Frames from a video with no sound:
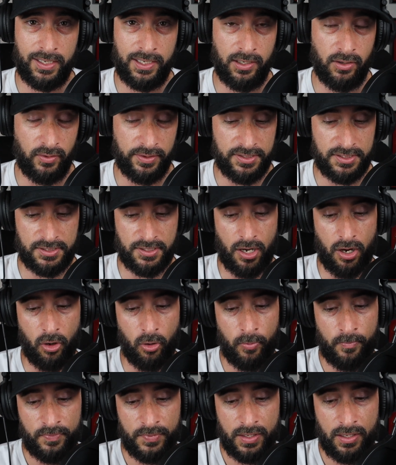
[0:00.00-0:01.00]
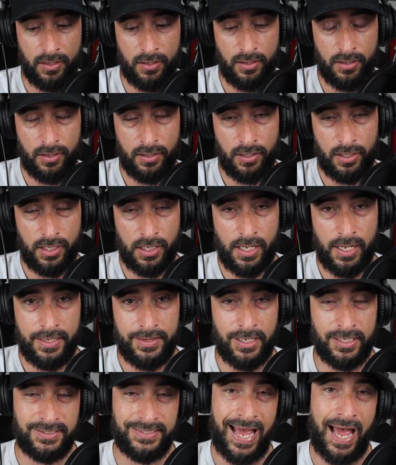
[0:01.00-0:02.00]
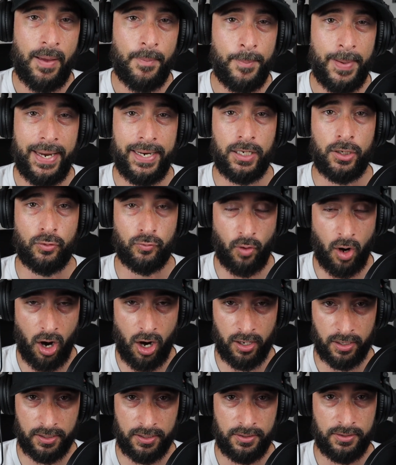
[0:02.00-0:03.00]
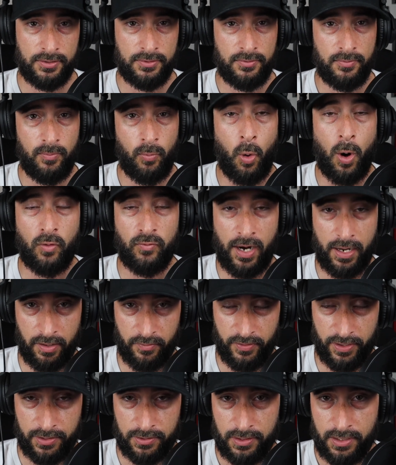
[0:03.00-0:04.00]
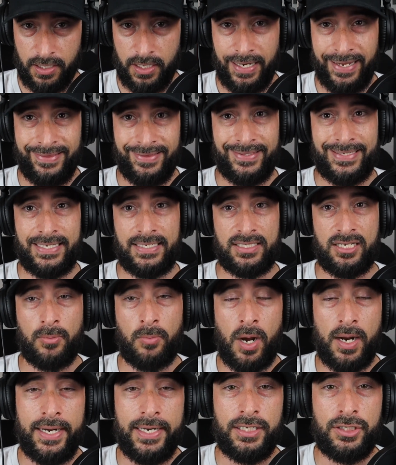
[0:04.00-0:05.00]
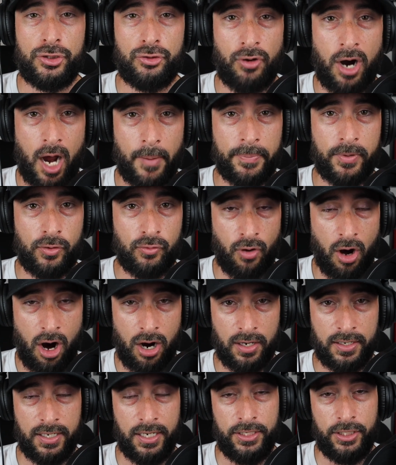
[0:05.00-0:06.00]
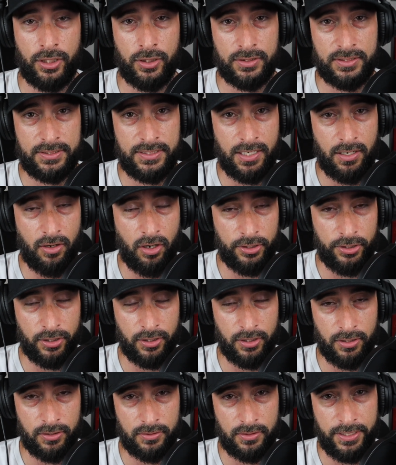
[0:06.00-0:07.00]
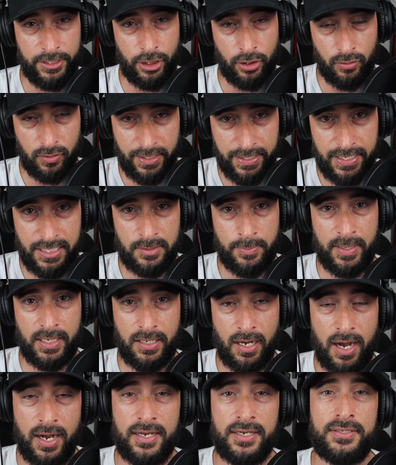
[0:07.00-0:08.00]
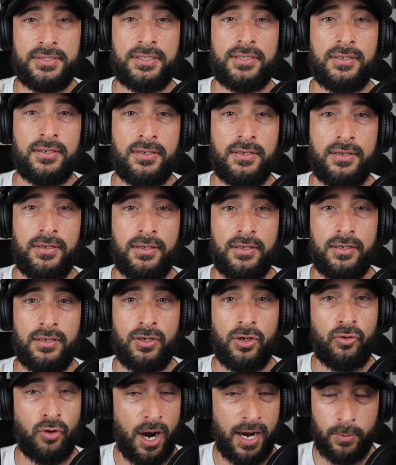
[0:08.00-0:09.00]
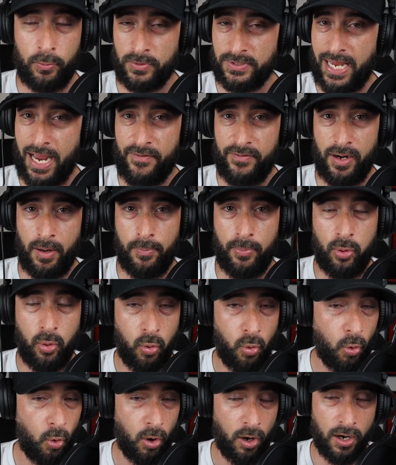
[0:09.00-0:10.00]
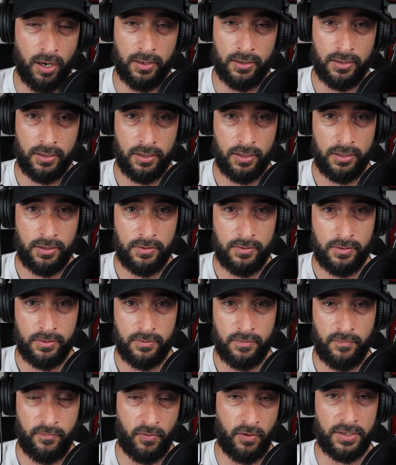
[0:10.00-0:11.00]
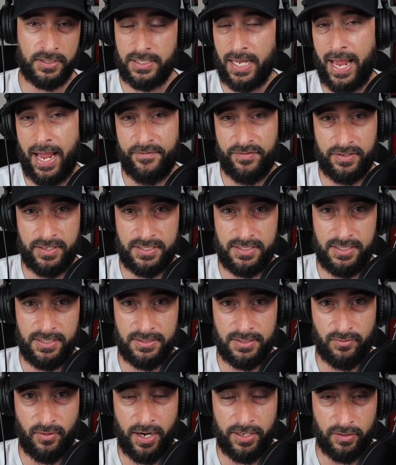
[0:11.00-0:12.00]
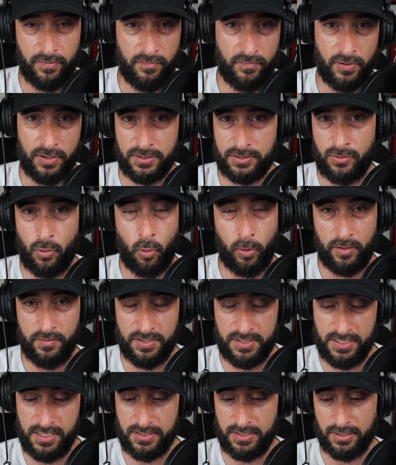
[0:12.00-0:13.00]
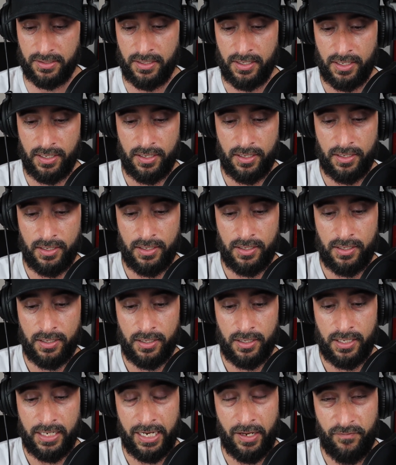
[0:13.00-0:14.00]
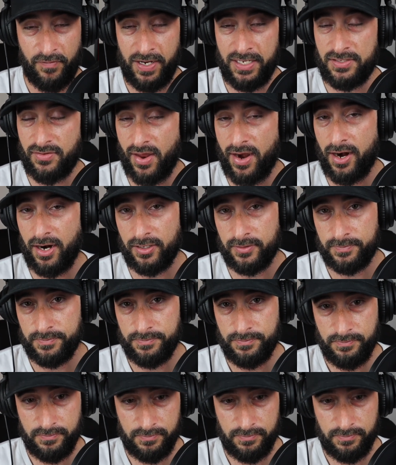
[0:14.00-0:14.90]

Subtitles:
Achilles. So does that make Gronk more relevant? Did somebody drop Gronk in your leagues because Gronk was having a poor first half of the season, right? The first quarter of the season. If he's there,